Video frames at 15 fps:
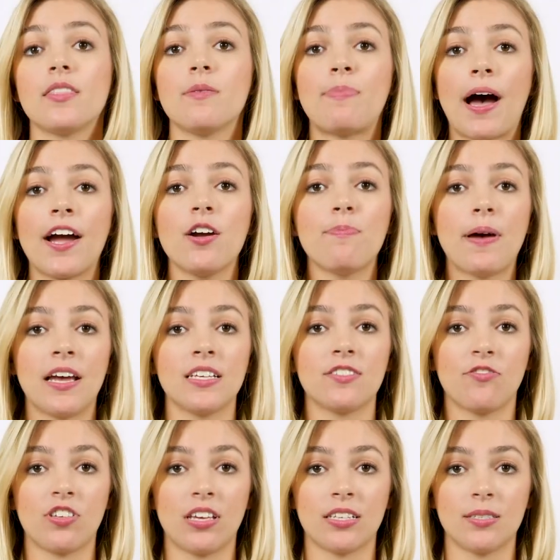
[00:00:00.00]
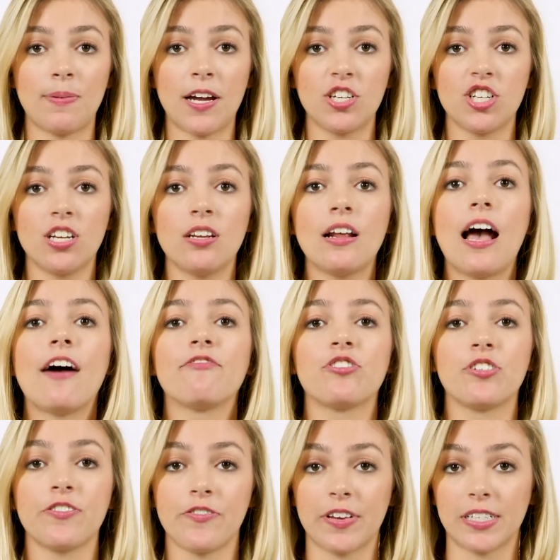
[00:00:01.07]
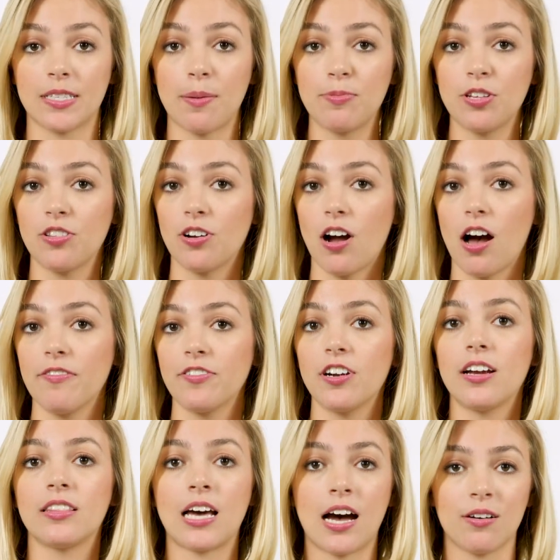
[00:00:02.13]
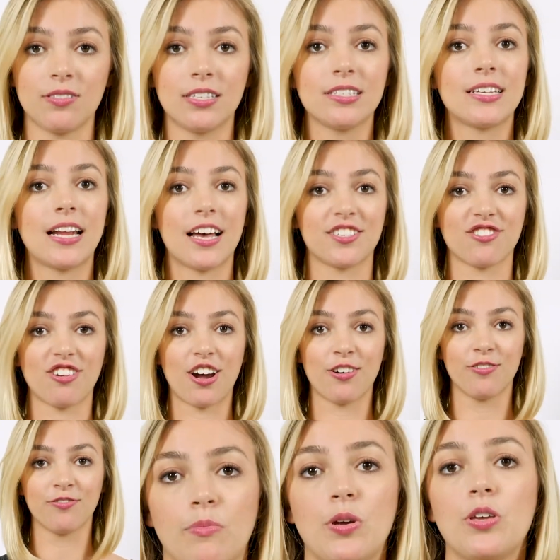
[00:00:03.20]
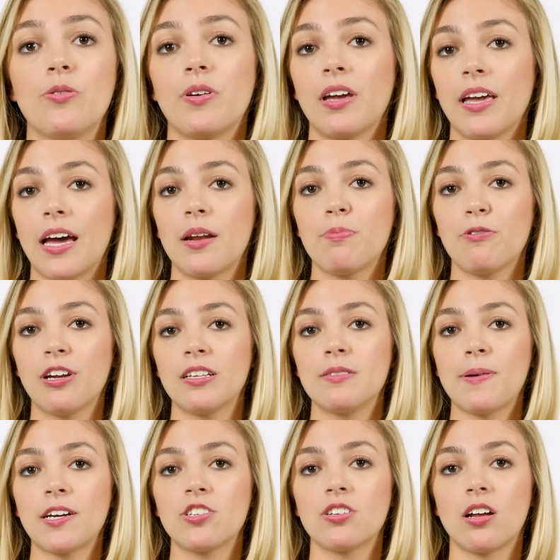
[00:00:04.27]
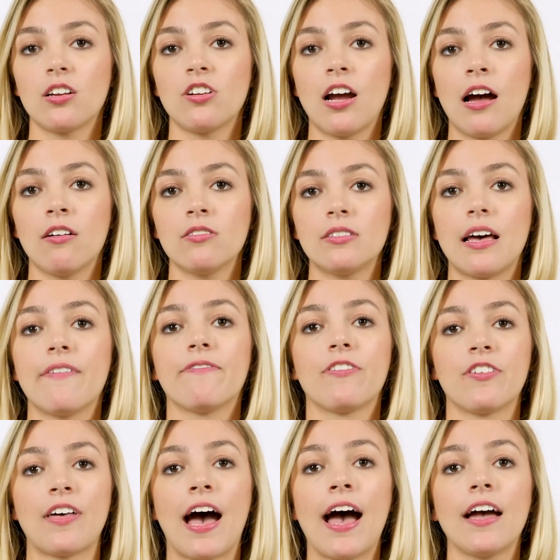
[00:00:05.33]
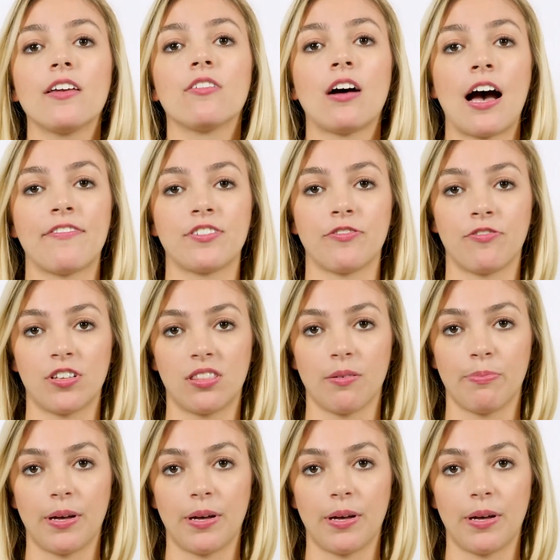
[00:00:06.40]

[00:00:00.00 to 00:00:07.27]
The buyer pays for the inspection after you've accepted their offer and the house is in escrow. You can get a pre-inspection on your house, and for that, you'll have to foot the